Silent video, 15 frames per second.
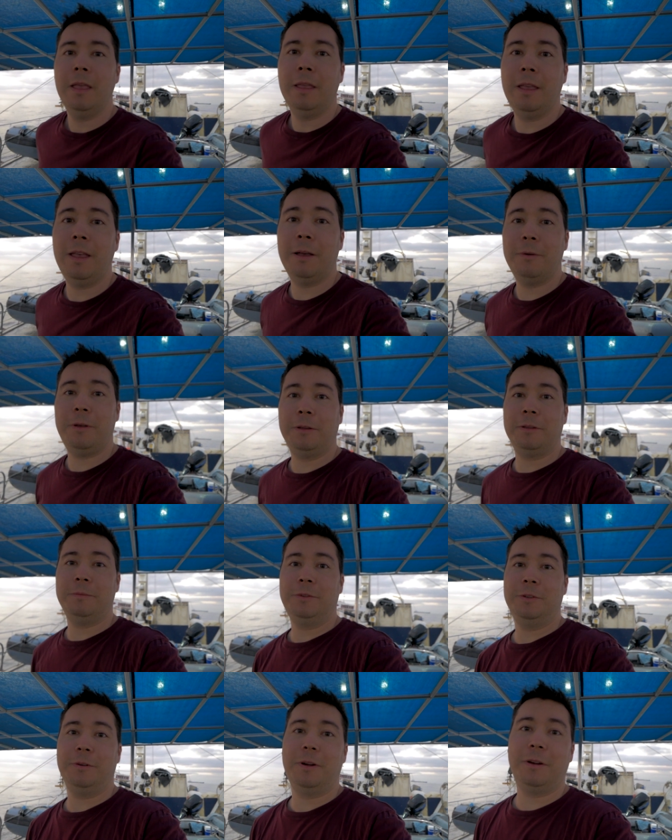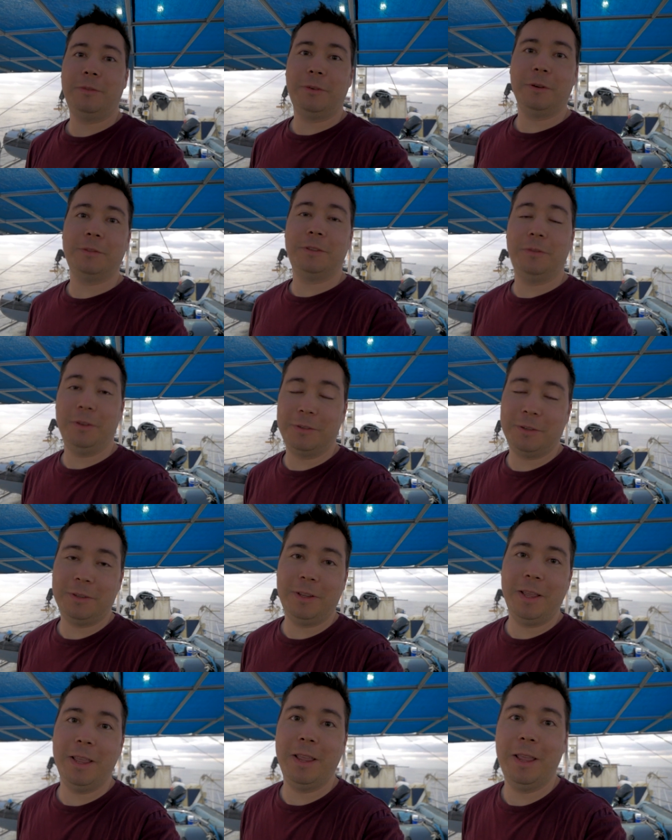Yeah, welcome to our first official
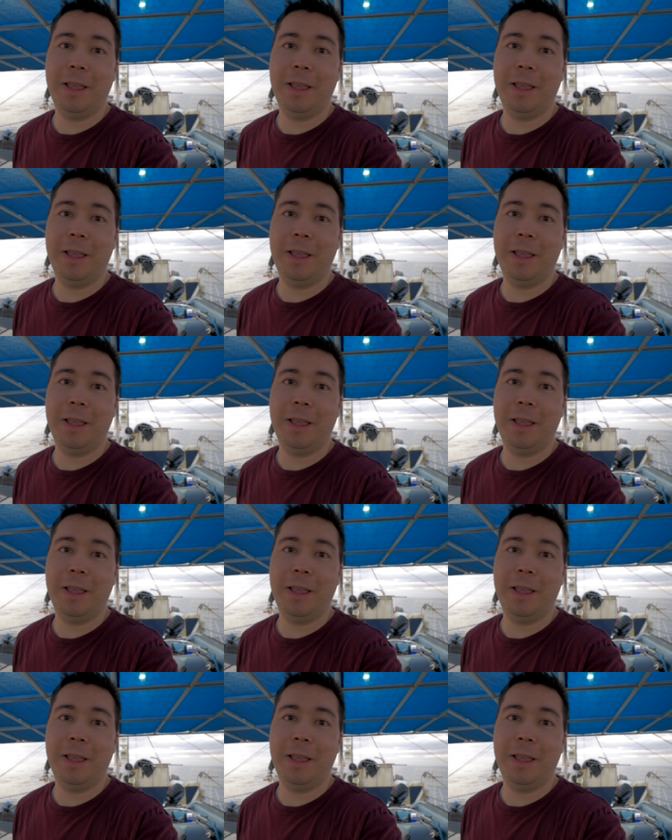day